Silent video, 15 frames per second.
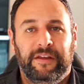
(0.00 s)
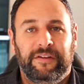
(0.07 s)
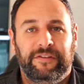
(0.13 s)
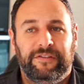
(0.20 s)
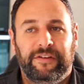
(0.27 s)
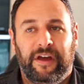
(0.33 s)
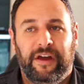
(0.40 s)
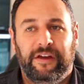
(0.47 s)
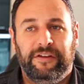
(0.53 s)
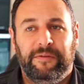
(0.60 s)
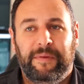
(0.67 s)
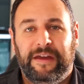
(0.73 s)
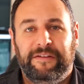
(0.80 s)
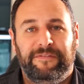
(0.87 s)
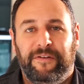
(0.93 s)
So you
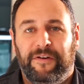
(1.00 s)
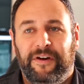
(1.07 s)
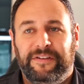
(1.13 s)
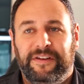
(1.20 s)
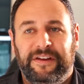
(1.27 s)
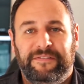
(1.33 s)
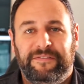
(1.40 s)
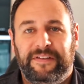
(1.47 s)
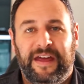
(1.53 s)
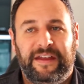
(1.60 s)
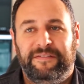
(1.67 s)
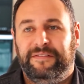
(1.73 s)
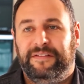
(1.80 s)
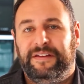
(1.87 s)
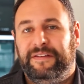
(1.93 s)
may find that if
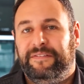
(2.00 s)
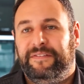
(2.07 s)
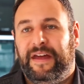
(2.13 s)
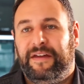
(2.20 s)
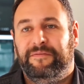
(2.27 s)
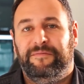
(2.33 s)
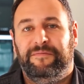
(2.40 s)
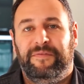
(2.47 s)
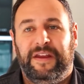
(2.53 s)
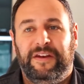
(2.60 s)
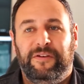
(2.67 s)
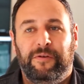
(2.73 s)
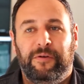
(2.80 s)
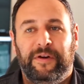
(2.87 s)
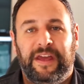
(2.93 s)
that
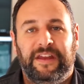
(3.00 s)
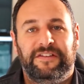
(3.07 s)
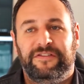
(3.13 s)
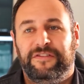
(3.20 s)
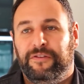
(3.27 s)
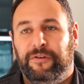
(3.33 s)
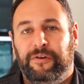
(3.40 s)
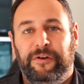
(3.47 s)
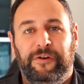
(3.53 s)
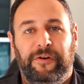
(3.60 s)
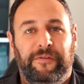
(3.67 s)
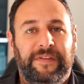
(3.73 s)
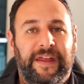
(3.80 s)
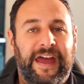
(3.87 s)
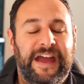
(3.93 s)
vendor gets sued,
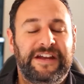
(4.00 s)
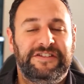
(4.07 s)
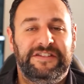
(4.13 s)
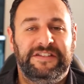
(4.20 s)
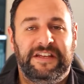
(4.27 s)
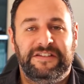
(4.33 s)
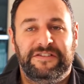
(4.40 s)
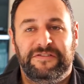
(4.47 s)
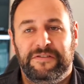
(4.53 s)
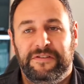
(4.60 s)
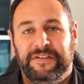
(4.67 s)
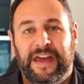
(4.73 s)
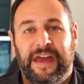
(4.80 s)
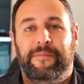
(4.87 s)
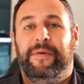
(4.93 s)
or if that agency gets
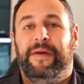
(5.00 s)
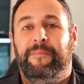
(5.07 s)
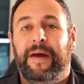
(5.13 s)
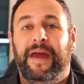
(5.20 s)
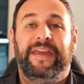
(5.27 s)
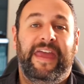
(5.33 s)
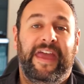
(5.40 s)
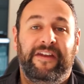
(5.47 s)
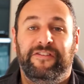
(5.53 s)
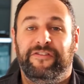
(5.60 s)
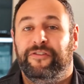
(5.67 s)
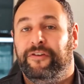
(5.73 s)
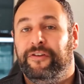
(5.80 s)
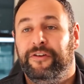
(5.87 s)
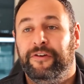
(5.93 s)
sued, they may
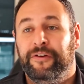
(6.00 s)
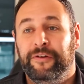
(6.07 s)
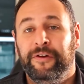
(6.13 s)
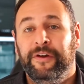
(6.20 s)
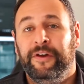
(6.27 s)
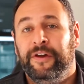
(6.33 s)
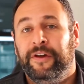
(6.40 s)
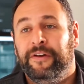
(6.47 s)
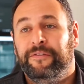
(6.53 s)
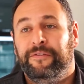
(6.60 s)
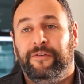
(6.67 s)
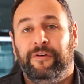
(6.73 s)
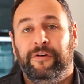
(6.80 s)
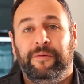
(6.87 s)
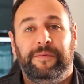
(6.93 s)
counter-sue you
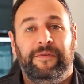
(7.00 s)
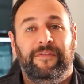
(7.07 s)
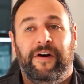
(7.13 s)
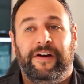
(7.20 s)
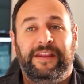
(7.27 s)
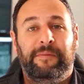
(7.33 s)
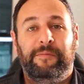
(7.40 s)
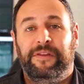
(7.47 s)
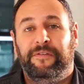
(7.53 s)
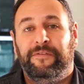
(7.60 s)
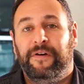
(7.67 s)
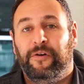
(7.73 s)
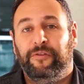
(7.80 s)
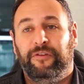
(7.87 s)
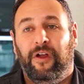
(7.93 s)
for providing them with a
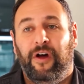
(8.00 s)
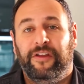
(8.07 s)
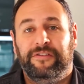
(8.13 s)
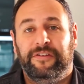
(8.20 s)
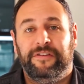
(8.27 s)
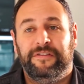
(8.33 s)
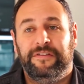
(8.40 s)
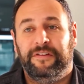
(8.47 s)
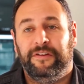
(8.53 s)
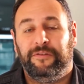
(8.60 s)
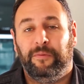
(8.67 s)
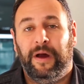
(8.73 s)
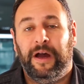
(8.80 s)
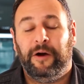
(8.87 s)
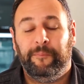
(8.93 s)
false license
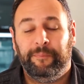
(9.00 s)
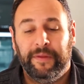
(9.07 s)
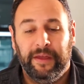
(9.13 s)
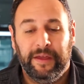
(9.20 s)
as well.